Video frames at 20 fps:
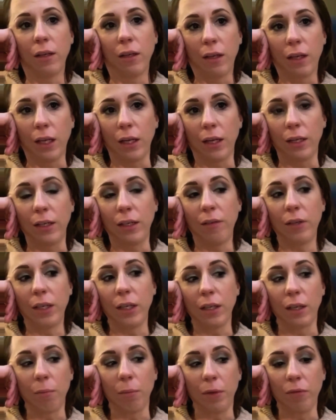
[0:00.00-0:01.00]
And I didn't even get
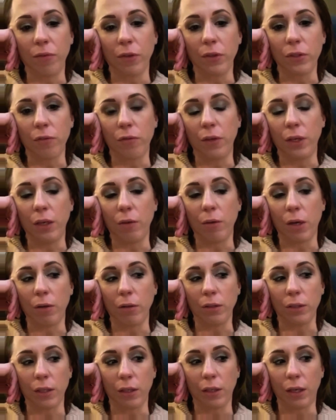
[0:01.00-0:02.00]
like my first video out
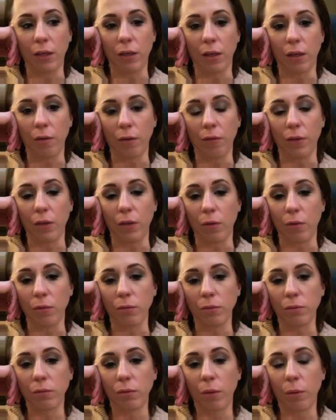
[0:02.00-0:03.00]
until like, I don't even know,
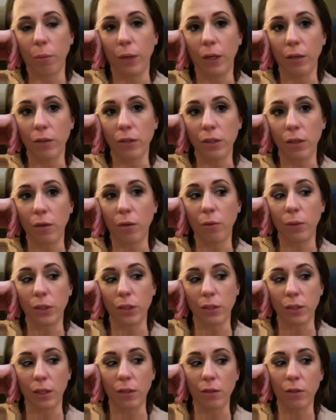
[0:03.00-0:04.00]
3 or so, which
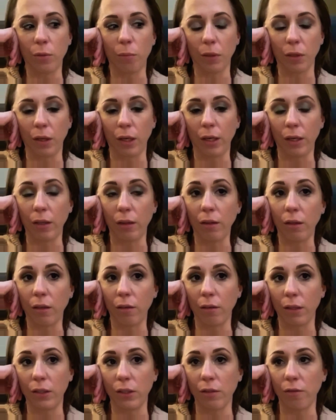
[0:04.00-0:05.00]
is like super late. And I
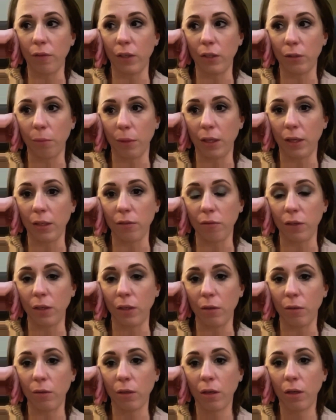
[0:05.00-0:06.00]
literally just finished my last video.